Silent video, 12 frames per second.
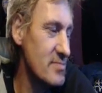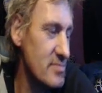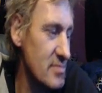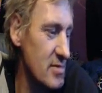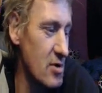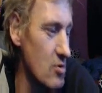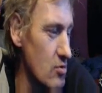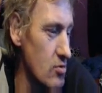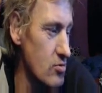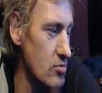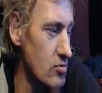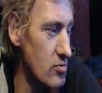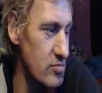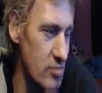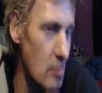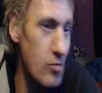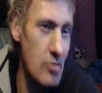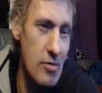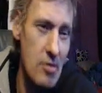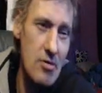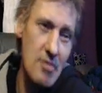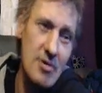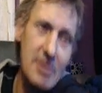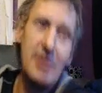Go. Oh,
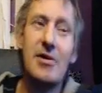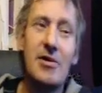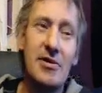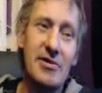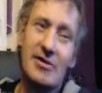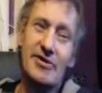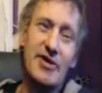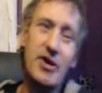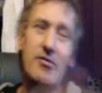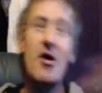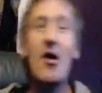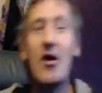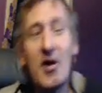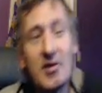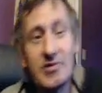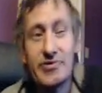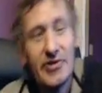yeah, two dogs,